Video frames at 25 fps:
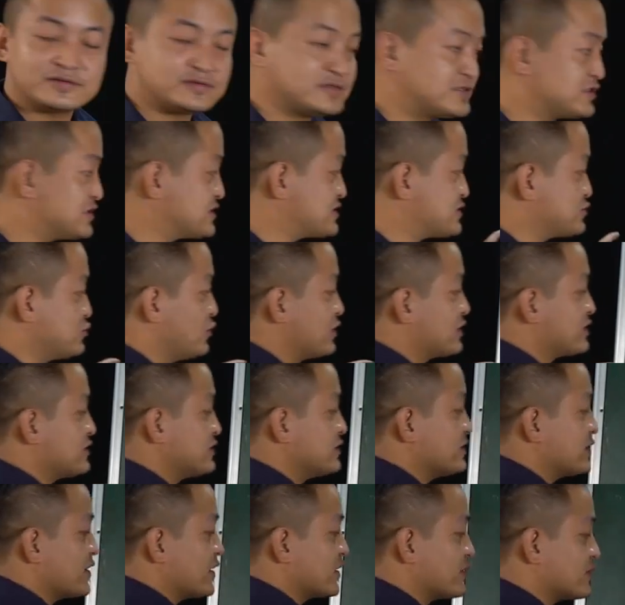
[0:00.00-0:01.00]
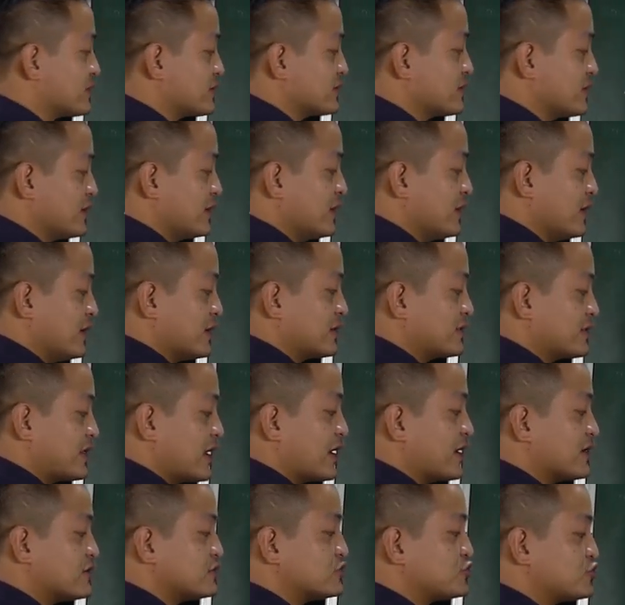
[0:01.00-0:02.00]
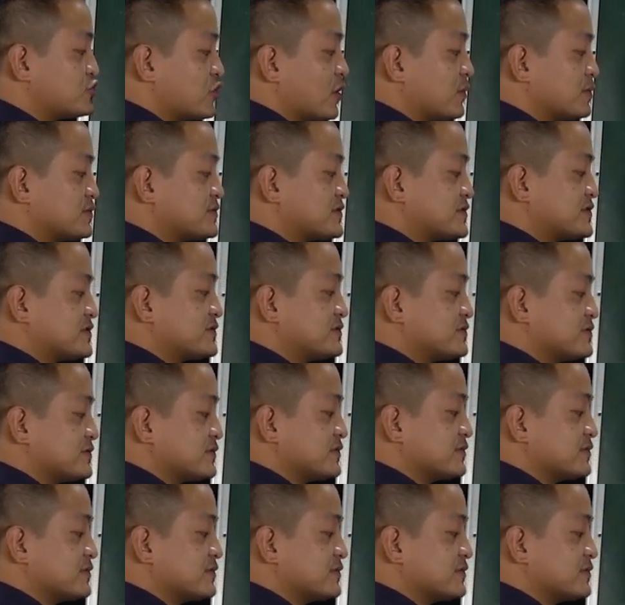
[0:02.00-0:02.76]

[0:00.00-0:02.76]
Just water, 10 drops.